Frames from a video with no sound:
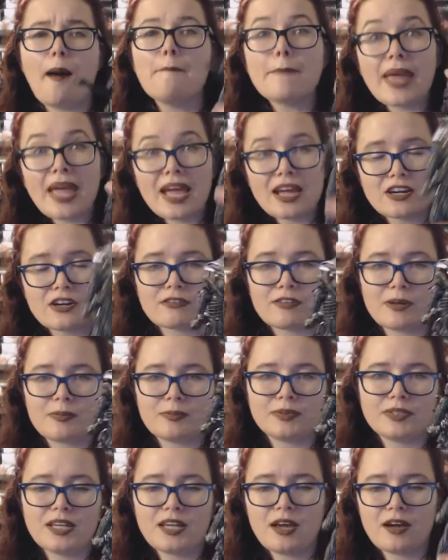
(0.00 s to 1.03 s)
Amanda
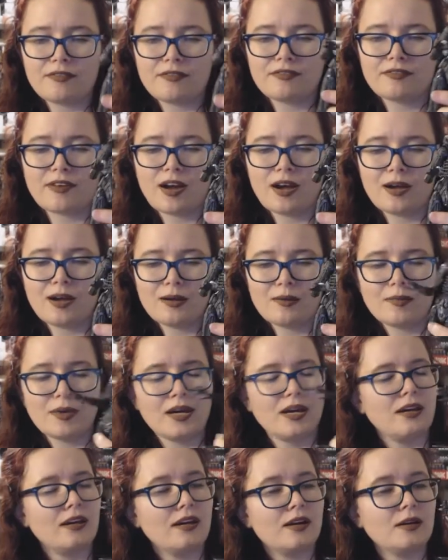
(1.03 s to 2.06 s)
Ripley
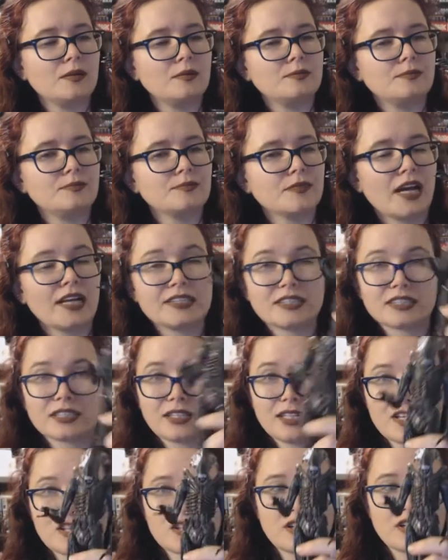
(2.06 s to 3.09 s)
from
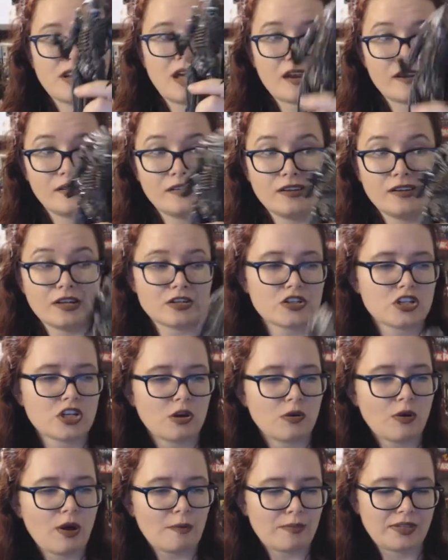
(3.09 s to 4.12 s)
Isolation does
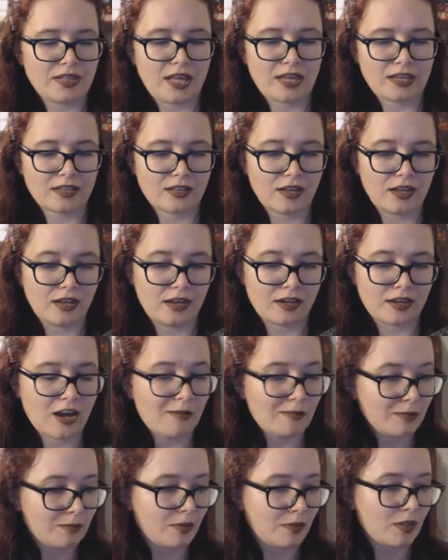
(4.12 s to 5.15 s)
show up in that
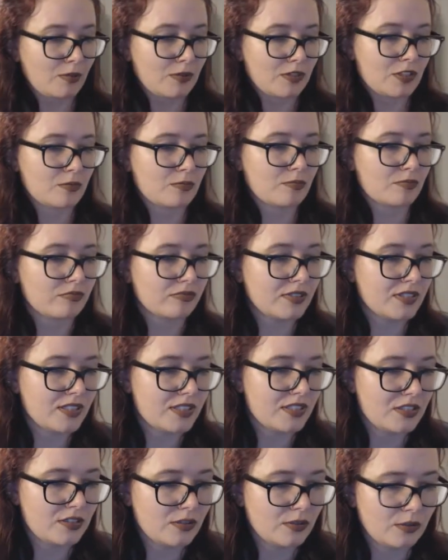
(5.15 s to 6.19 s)
comic book, which is
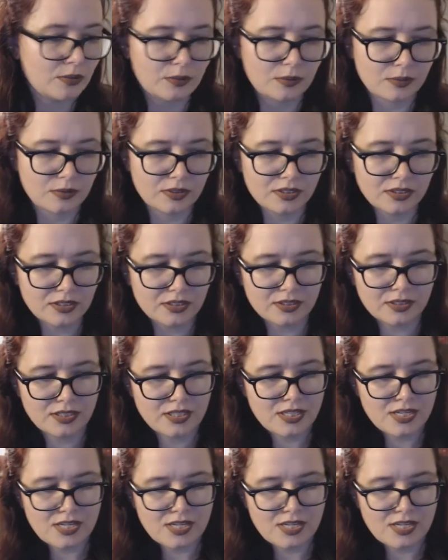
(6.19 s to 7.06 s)
pretty cool.